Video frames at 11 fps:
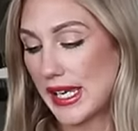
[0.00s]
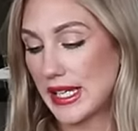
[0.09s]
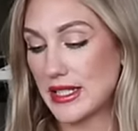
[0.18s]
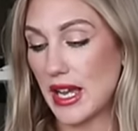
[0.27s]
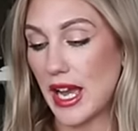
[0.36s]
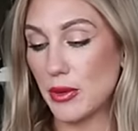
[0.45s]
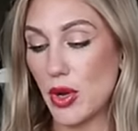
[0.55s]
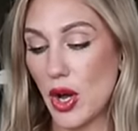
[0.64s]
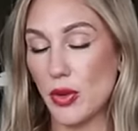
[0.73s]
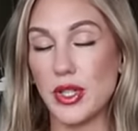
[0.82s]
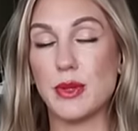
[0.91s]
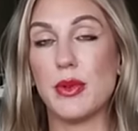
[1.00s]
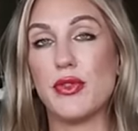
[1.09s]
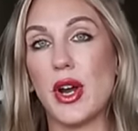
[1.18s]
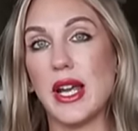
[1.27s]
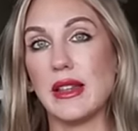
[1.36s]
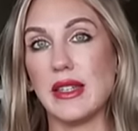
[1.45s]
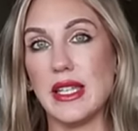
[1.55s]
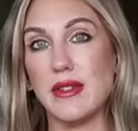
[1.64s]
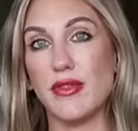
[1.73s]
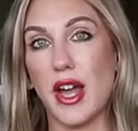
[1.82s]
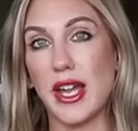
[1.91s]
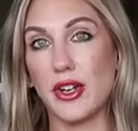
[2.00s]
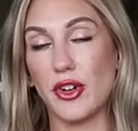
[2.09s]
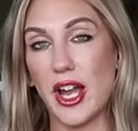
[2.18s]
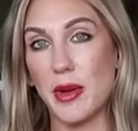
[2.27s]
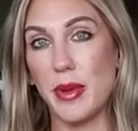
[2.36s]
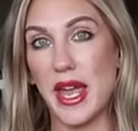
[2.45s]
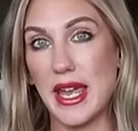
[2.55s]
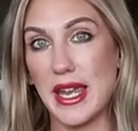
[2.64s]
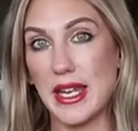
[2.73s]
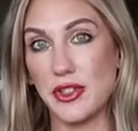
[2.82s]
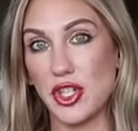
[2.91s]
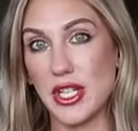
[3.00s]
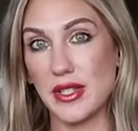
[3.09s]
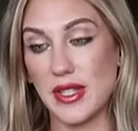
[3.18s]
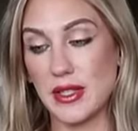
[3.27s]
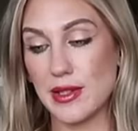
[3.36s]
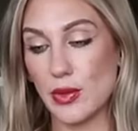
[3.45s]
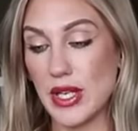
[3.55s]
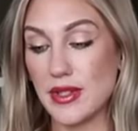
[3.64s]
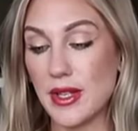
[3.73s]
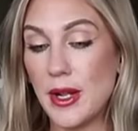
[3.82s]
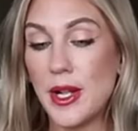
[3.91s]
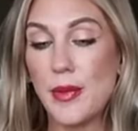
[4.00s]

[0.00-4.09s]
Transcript: And I will always, before I leave, I grab a chia seed squeeze.